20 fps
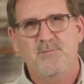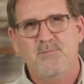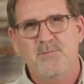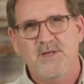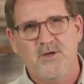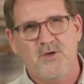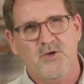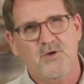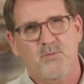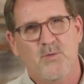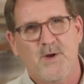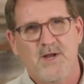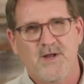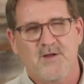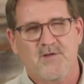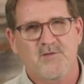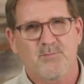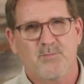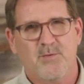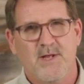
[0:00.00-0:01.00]
would be a good way to
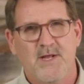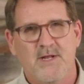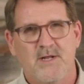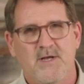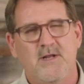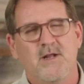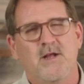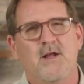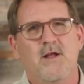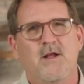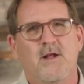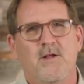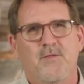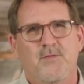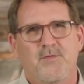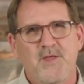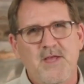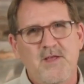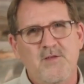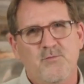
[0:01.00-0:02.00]
explain it.
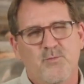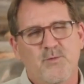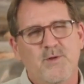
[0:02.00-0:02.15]
These